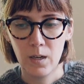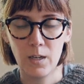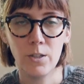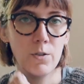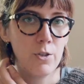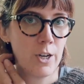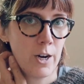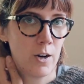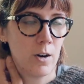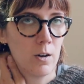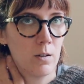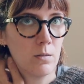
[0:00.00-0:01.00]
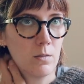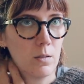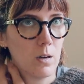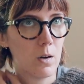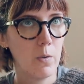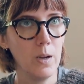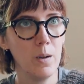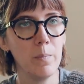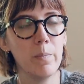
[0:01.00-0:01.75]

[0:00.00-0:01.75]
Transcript: and I do share quite